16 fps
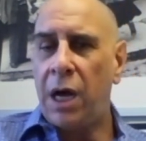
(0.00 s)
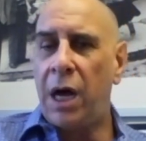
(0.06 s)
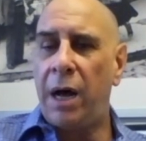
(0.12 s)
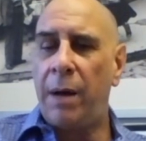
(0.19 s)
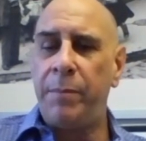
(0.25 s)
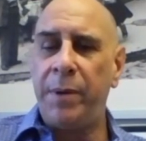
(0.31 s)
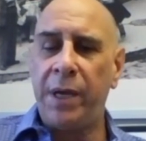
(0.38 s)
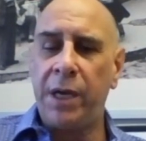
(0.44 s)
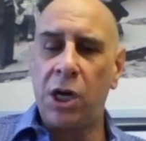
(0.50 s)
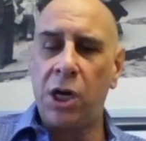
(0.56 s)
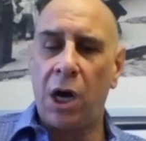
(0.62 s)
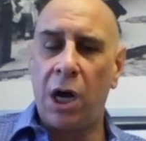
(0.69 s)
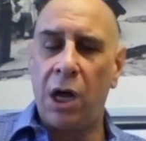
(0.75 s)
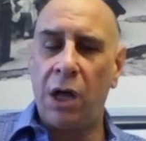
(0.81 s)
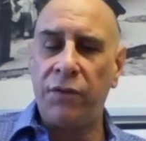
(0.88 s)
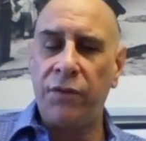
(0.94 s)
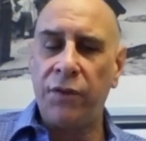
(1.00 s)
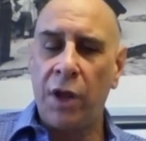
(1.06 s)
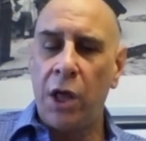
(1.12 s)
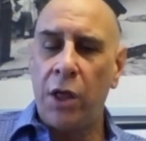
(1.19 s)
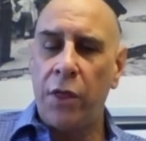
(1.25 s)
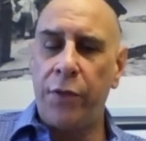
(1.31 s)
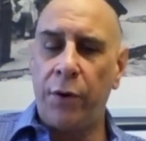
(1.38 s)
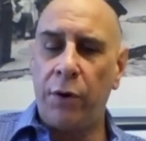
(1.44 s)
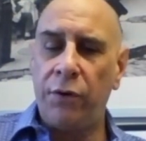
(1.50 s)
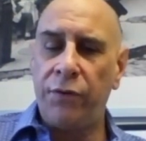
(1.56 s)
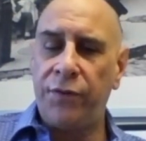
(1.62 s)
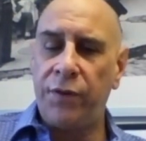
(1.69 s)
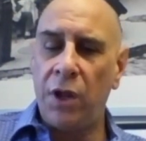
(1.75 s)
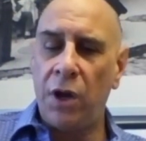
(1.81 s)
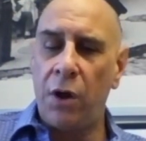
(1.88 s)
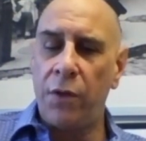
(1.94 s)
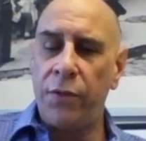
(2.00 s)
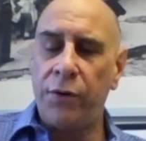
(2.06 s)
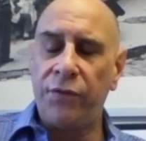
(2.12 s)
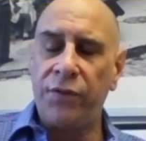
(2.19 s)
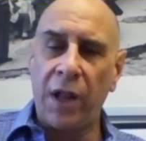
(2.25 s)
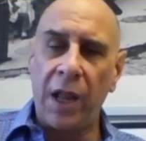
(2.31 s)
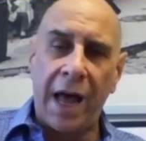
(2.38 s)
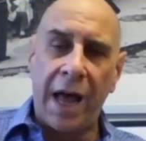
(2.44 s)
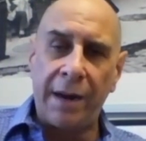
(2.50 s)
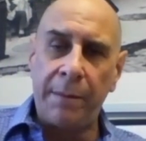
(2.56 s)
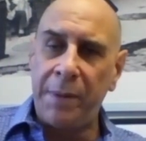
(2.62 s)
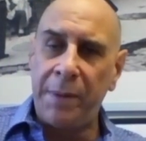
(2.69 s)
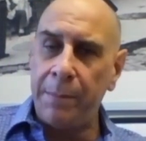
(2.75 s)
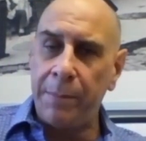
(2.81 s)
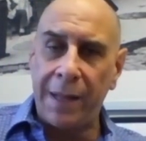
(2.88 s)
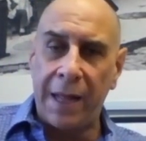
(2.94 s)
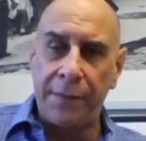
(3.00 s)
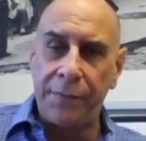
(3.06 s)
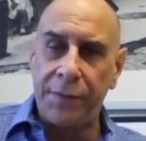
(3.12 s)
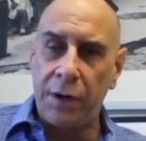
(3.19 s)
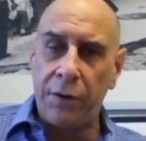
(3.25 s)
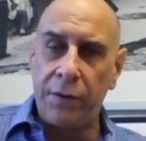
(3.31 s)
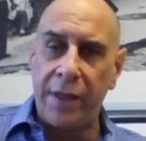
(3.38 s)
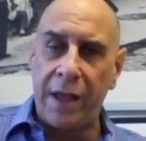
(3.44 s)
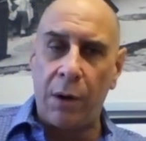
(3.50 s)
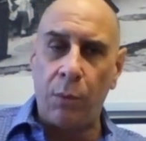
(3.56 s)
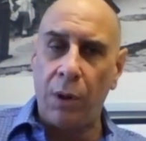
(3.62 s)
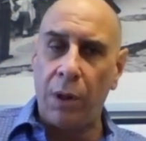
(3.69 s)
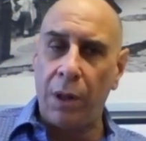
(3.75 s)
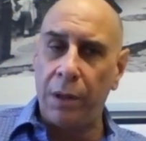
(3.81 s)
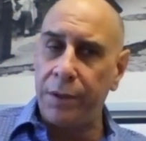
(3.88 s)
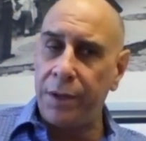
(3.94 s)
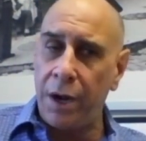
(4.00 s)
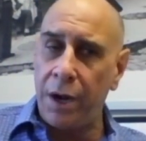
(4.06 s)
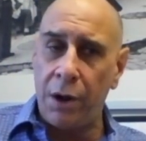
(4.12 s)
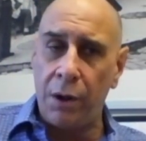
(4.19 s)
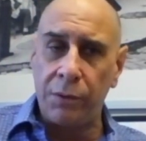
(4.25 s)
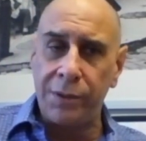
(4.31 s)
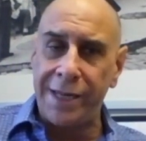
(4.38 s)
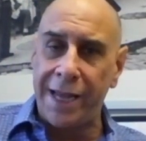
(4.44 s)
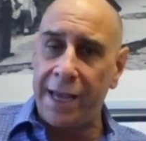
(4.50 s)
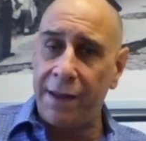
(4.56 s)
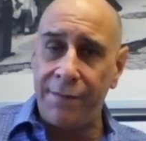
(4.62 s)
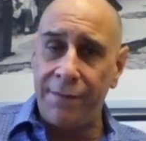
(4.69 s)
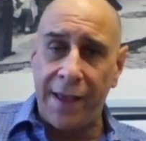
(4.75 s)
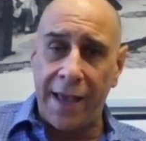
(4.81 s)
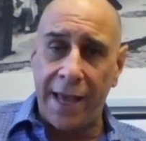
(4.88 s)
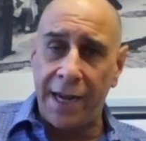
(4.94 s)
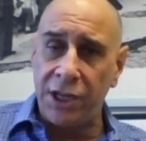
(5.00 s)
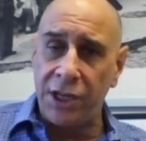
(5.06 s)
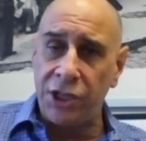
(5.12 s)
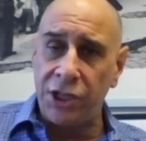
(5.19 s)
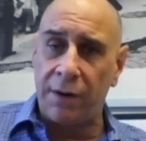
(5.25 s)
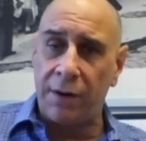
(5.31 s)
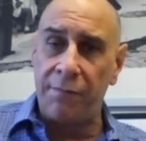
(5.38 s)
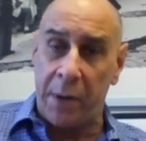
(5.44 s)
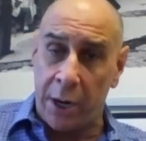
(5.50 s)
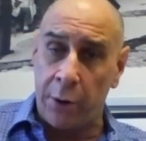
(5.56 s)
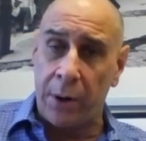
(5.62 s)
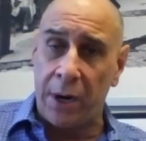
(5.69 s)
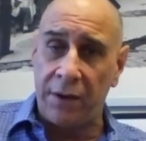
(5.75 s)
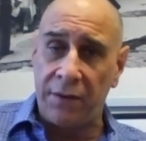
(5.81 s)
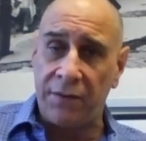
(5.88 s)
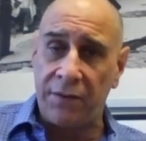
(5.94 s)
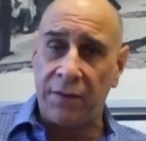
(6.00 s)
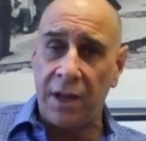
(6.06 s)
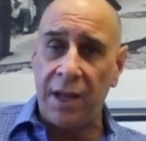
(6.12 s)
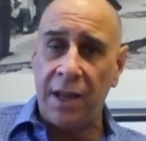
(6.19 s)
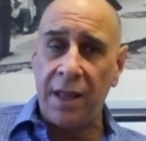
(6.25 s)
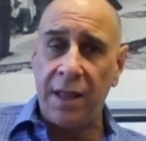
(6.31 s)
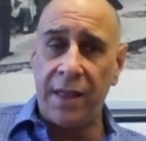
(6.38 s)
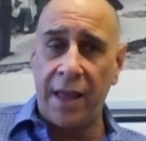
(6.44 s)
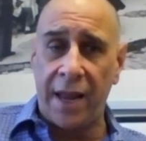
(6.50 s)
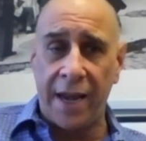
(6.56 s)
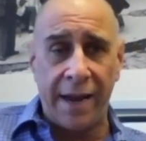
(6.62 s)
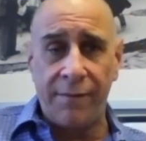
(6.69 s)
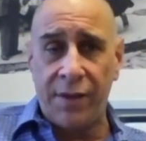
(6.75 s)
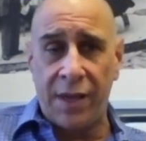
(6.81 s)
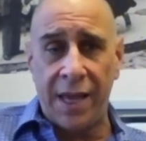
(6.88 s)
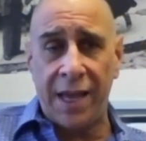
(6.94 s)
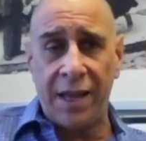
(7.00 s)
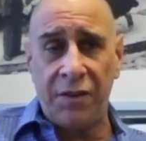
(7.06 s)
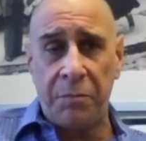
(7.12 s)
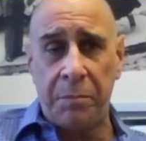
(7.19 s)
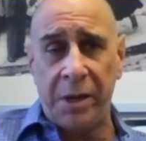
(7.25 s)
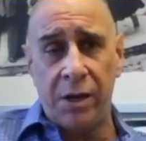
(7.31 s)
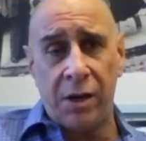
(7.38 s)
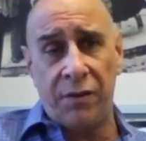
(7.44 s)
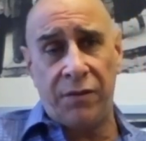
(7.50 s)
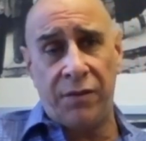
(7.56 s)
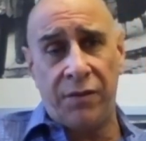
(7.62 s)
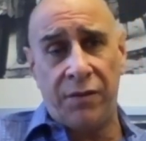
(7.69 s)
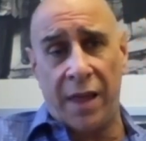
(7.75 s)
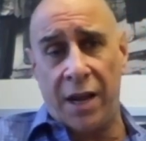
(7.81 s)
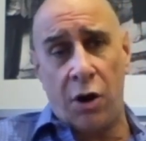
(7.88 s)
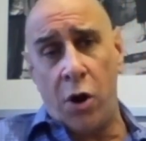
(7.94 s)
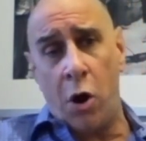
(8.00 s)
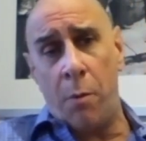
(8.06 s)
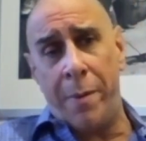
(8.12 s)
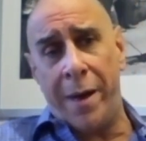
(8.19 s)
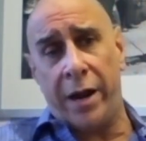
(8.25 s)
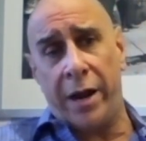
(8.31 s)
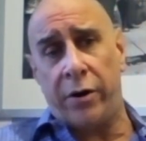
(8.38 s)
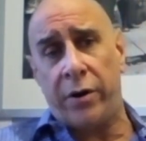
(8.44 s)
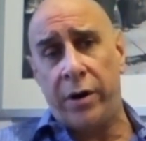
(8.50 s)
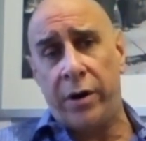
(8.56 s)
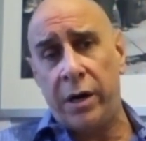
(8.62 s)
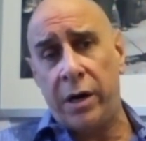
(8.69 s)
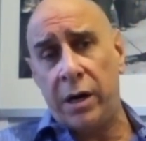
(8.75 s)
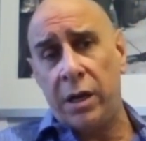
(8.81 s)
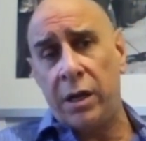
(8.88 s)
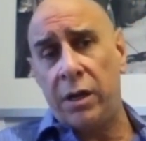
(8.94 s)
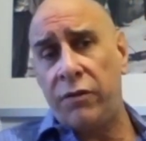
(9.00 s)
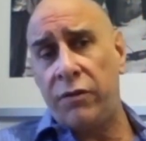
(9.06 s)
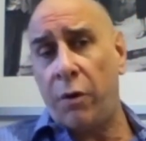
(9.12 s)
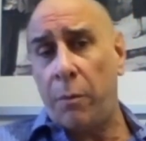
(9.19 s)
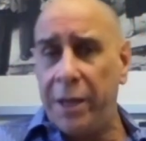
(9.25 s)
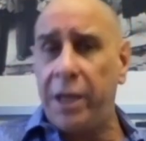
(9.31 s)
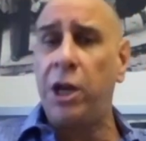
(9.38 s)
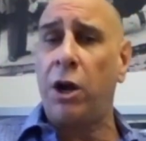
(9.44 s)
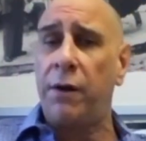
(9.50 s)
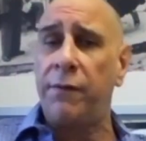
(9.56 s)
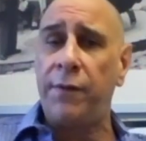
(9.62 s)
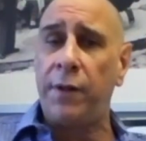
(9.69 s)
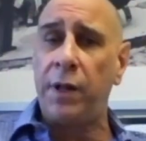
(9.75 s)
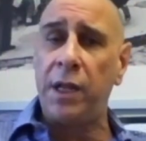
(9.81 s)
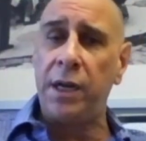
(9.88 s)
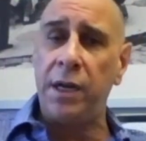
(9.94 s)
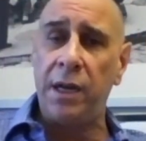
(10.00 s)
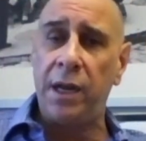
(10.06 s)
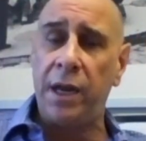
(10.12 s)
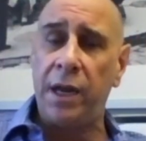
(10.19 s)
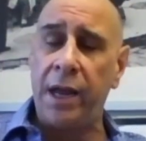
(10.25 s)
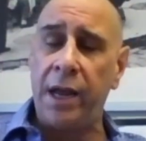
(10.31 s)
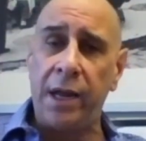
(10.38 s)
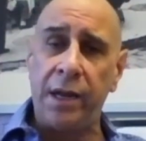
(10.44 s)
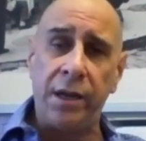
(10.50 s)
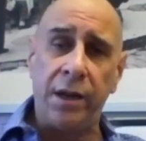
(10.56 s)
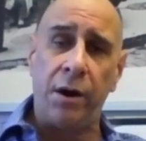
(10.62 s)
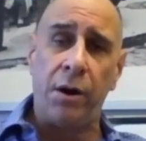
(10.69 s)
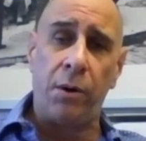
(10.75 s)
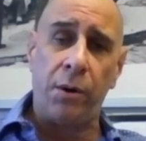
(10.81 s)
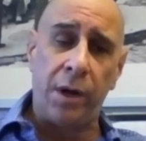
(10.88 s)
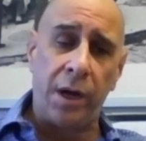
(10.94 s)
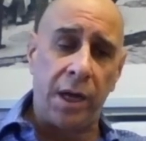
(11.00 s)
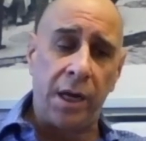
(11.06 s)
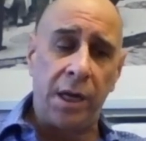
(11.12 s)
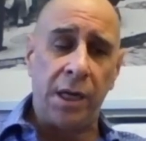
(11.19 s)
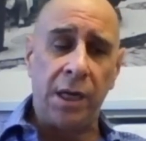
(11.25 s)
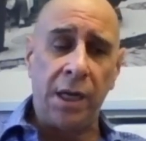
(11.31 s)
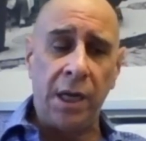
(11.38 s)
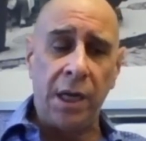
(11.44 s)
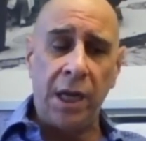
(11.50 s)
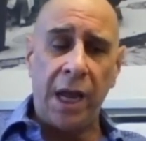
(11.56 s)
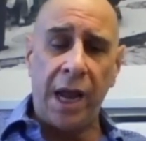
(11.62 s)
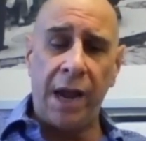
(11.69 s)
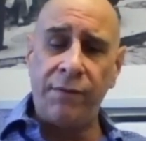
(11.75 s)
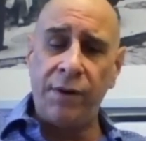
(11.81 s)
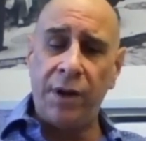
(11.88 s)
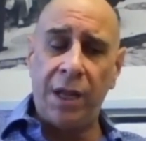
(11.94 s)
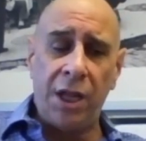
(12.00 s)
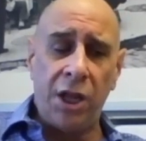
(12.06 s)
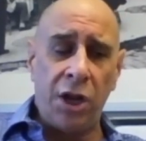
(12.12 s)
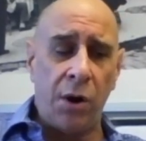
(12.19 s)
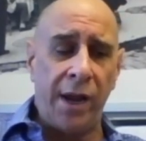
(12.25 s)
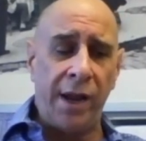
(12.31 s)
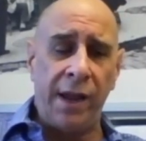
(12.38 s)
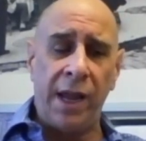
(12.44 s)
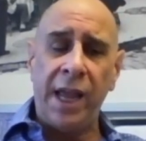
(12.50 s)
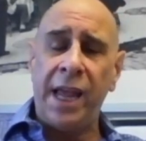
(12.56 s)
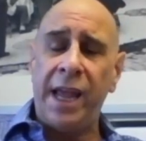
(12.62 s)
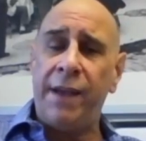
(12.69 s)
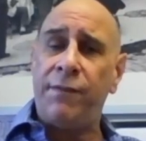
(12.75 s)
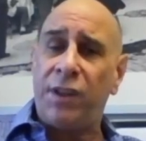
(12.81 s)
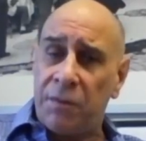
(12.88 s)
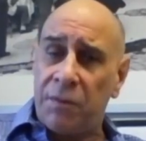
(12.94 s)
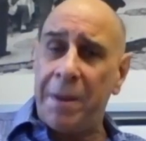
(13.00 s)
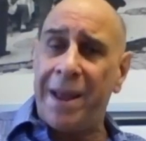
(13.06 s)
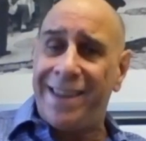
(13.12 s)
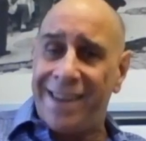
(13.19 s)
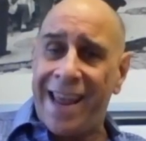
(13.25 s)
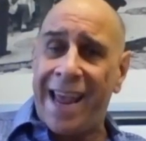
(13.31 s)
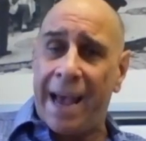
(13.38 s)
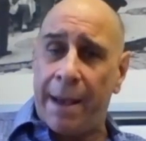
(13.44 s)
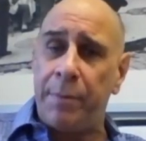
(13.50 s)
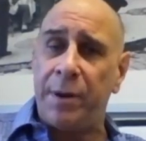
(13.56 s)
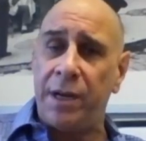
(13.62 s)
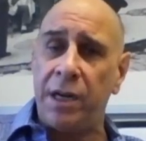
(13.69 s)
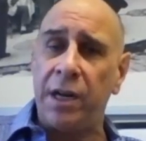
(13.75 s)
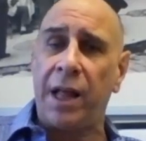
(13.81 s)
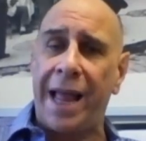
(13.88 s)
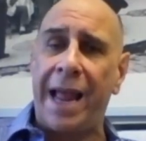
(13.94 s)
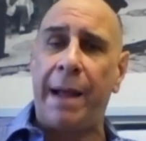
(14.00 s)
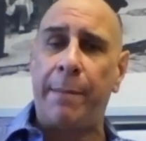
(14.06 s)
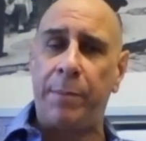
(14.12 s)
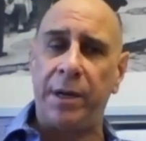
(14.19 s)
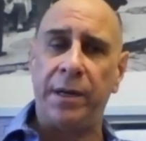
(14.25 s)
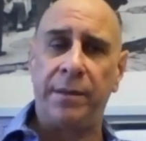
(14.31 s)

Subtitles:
because there's a lot of people out there that will, take advantage of parents that have kids because they don't know better. So be careful, and if it's meant to happen, it'll happen.